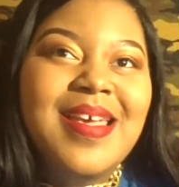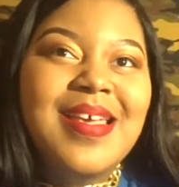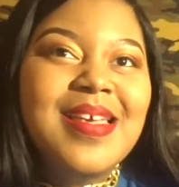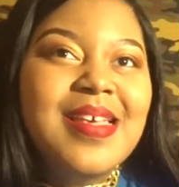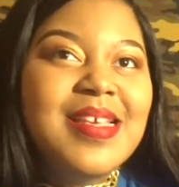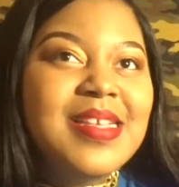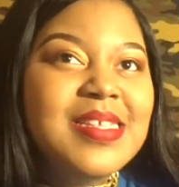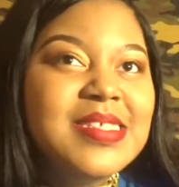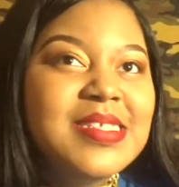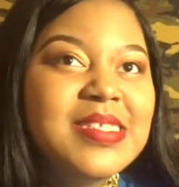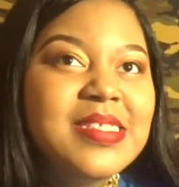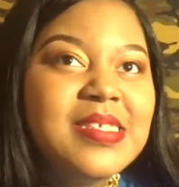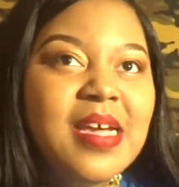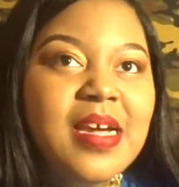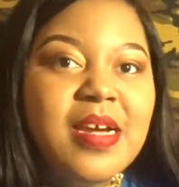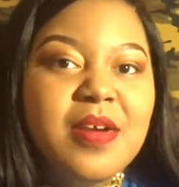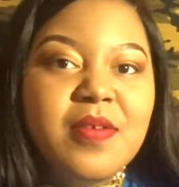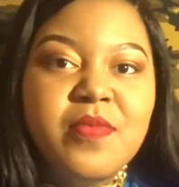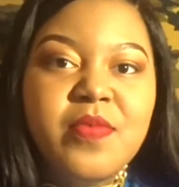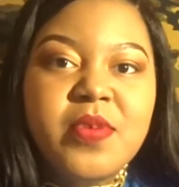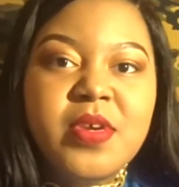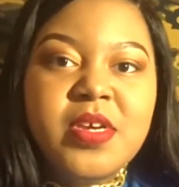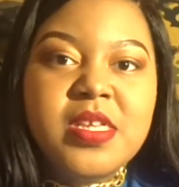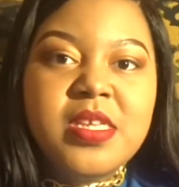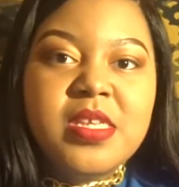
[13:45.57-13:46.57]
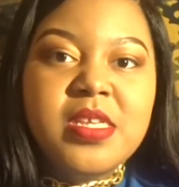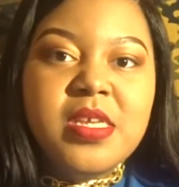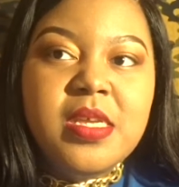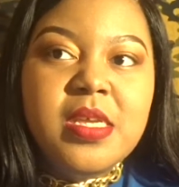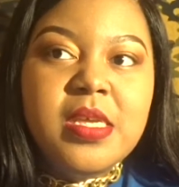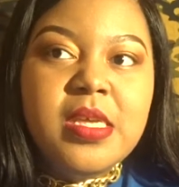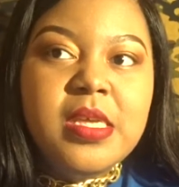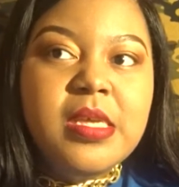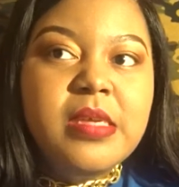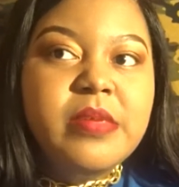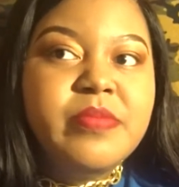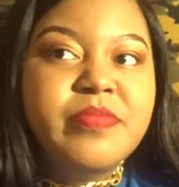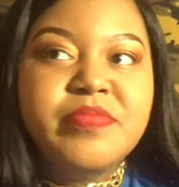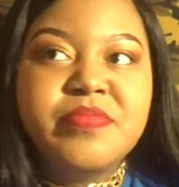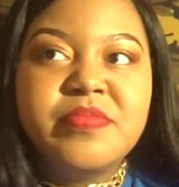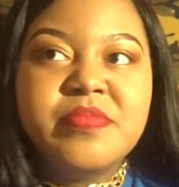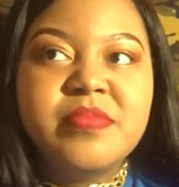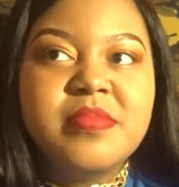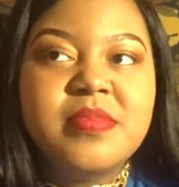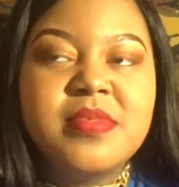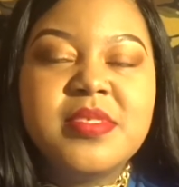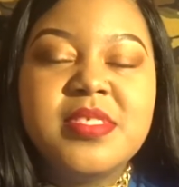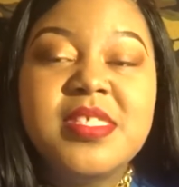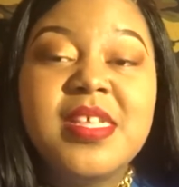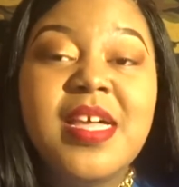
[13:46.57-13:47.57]
it's not really
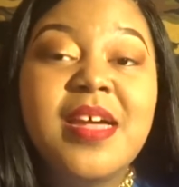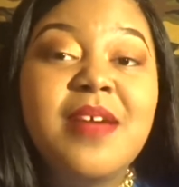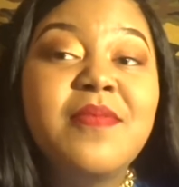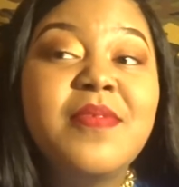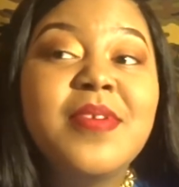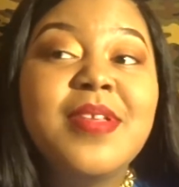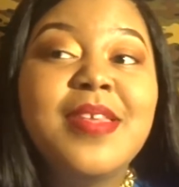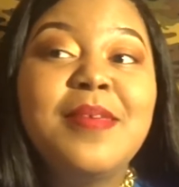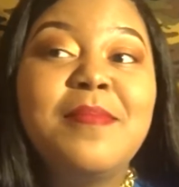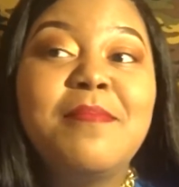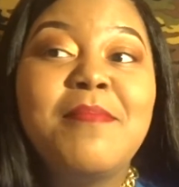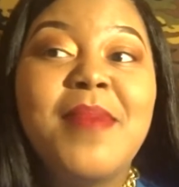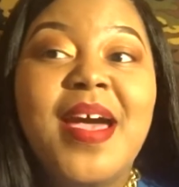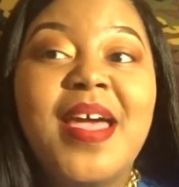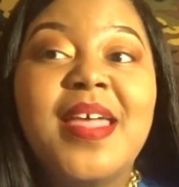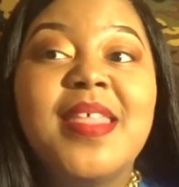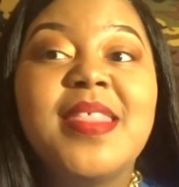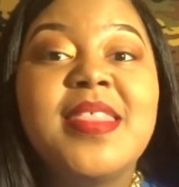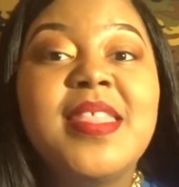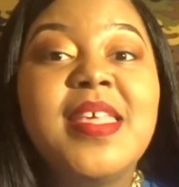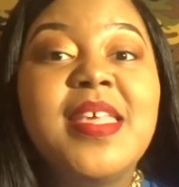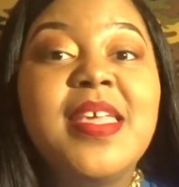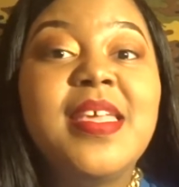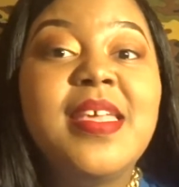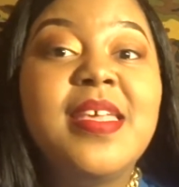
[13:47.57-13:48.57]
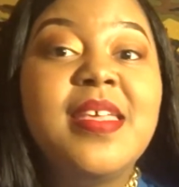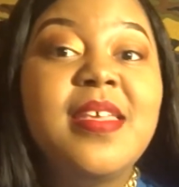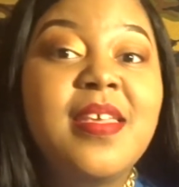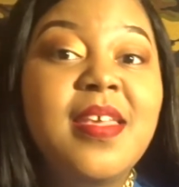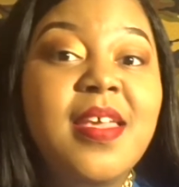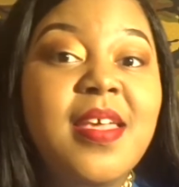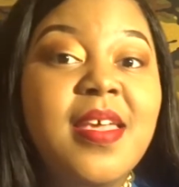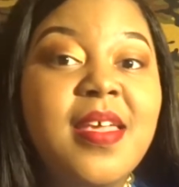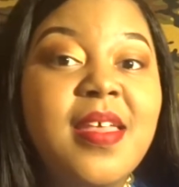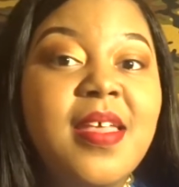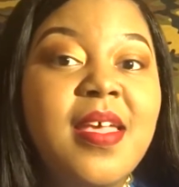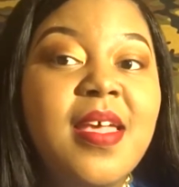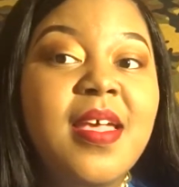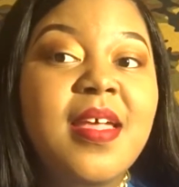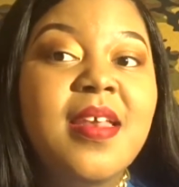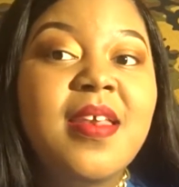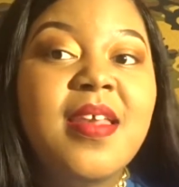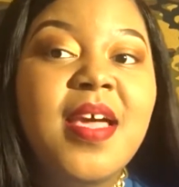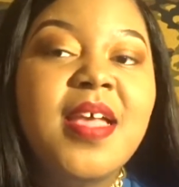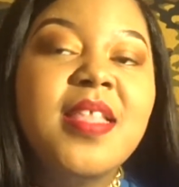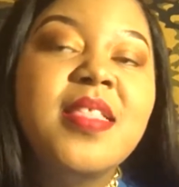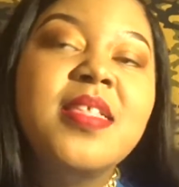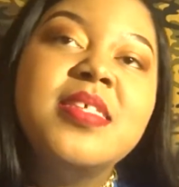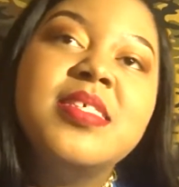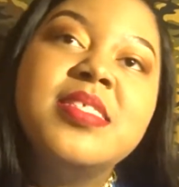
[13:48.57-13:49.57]
it's not really my thing yet
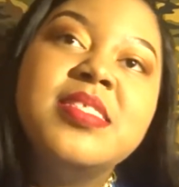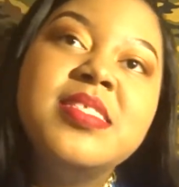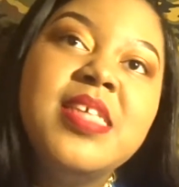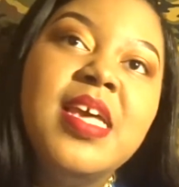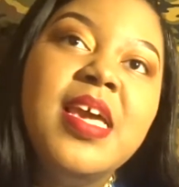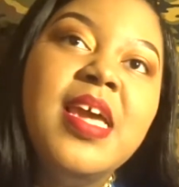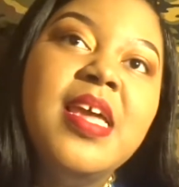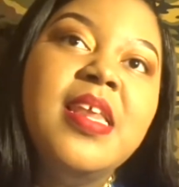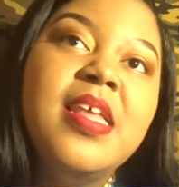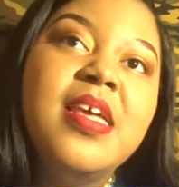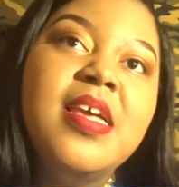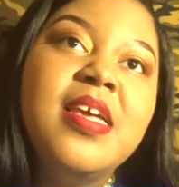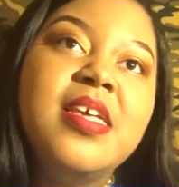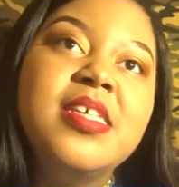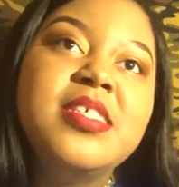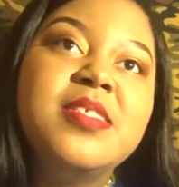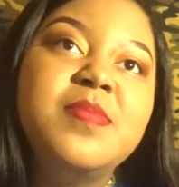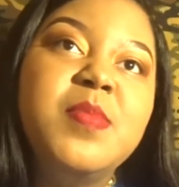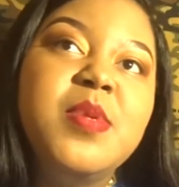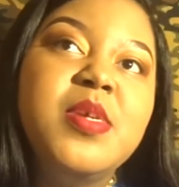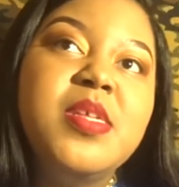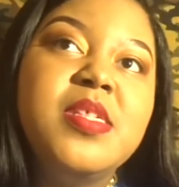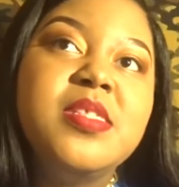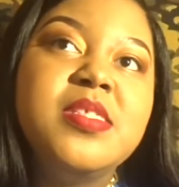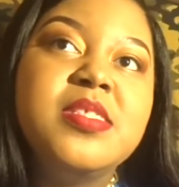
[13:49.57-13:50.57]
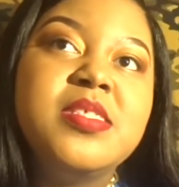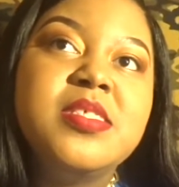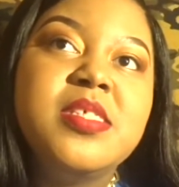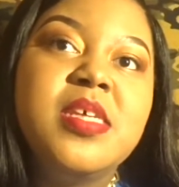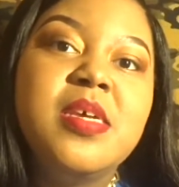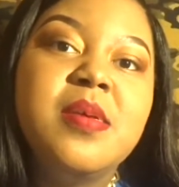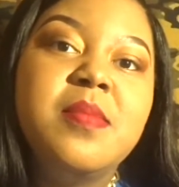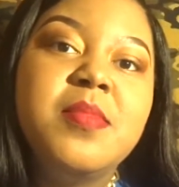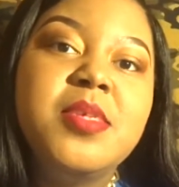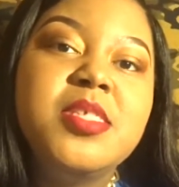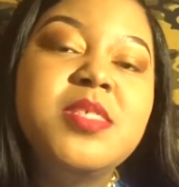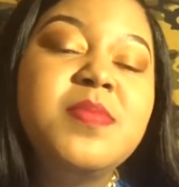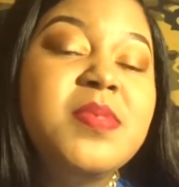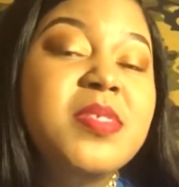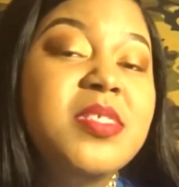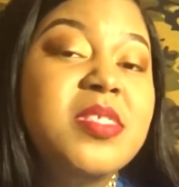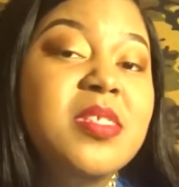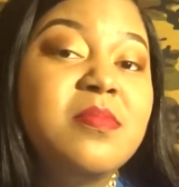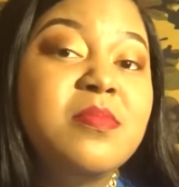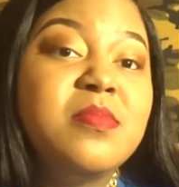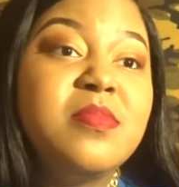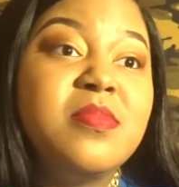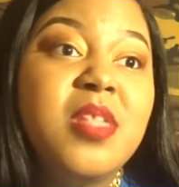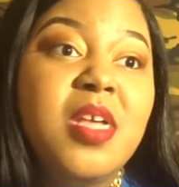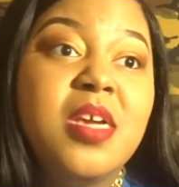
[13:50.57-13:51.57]
not to say that it's been some it's been
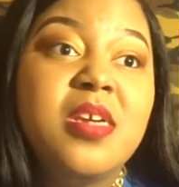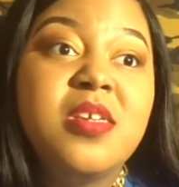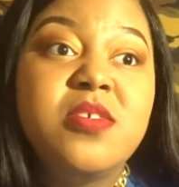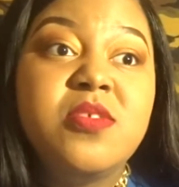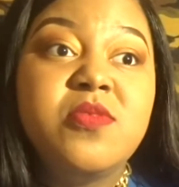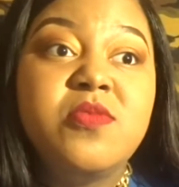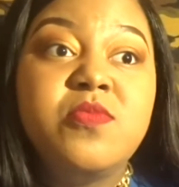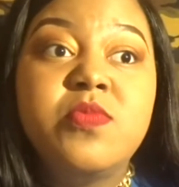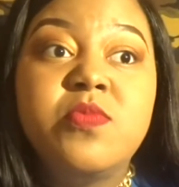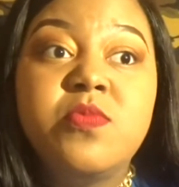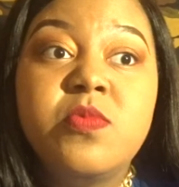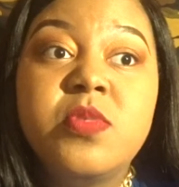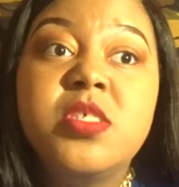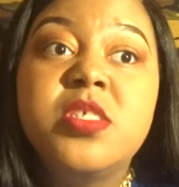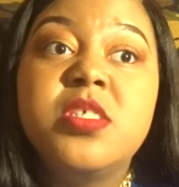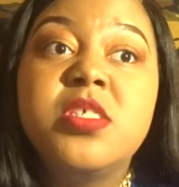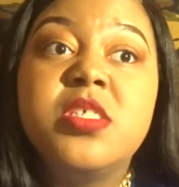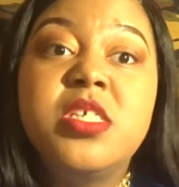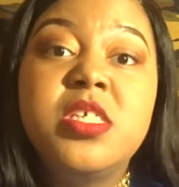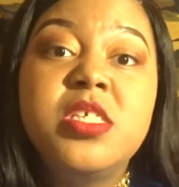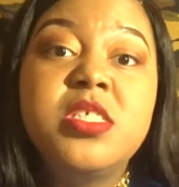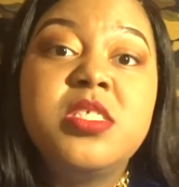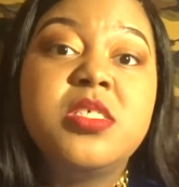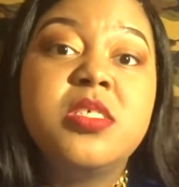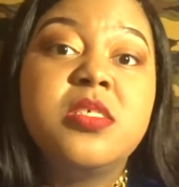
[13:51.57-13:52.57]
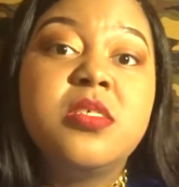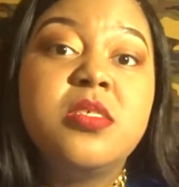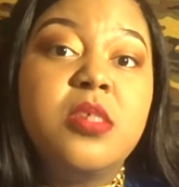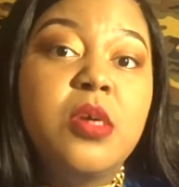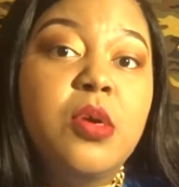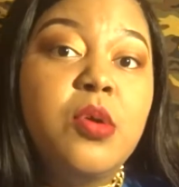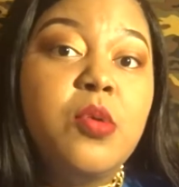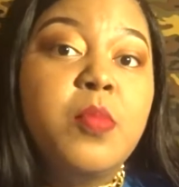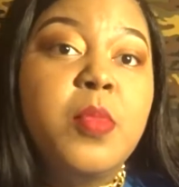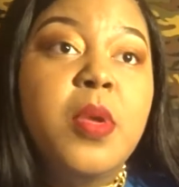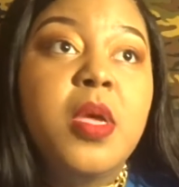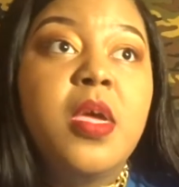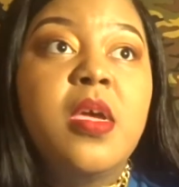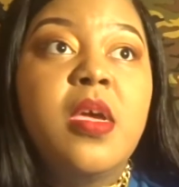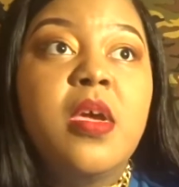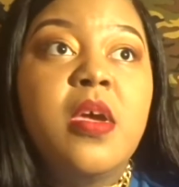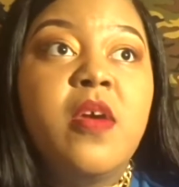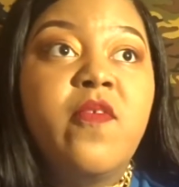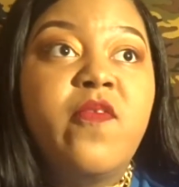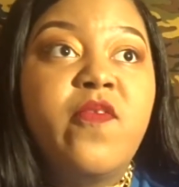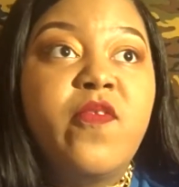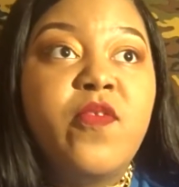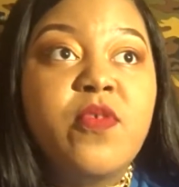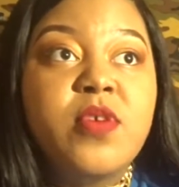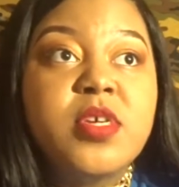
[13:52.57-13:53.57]
some like real decent dope
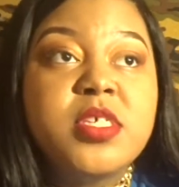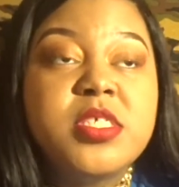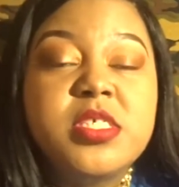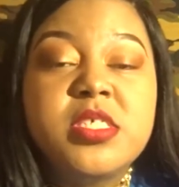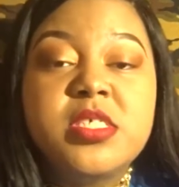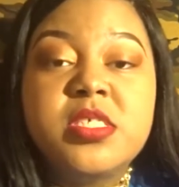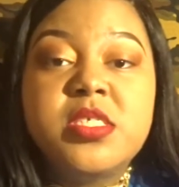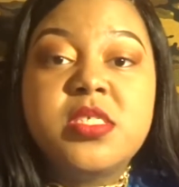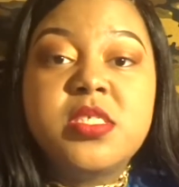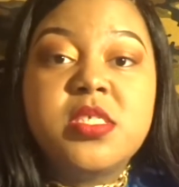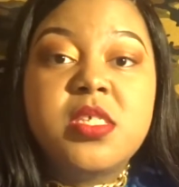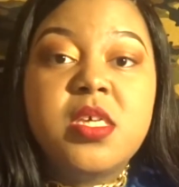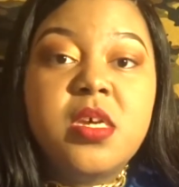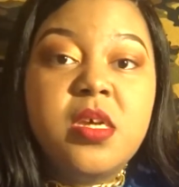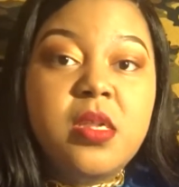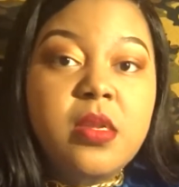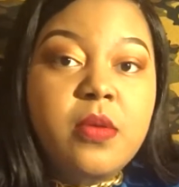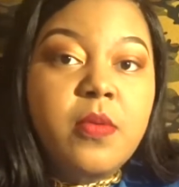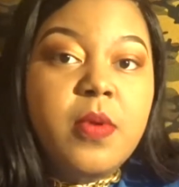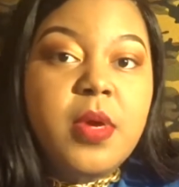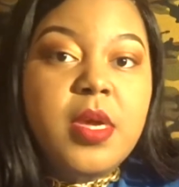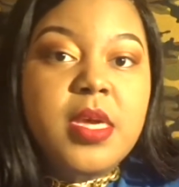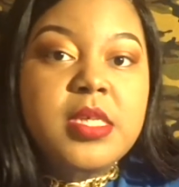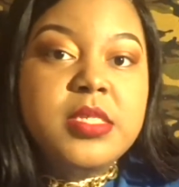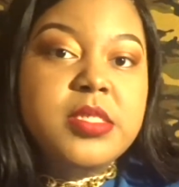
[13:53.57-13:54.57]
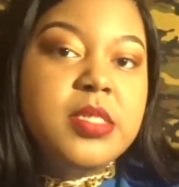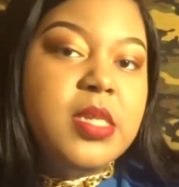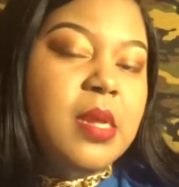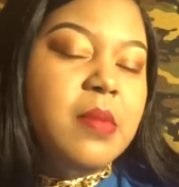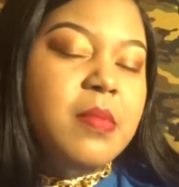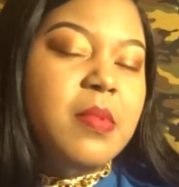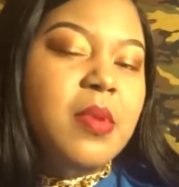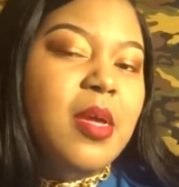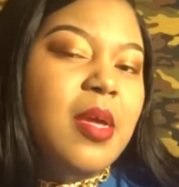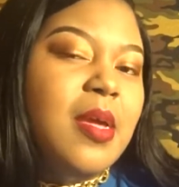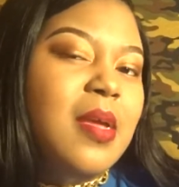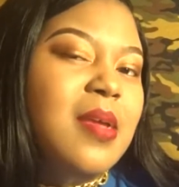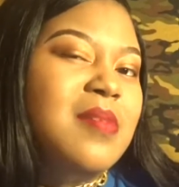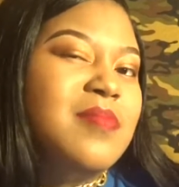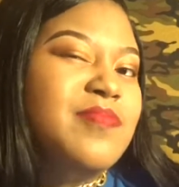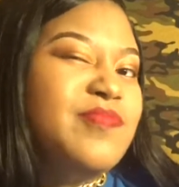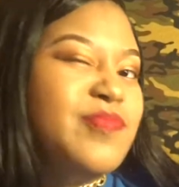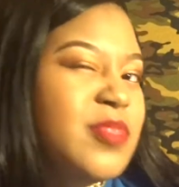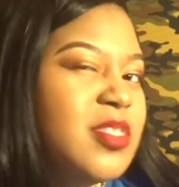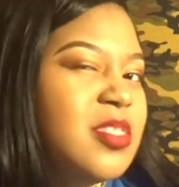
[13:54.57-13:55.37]
forces colorways and I'm like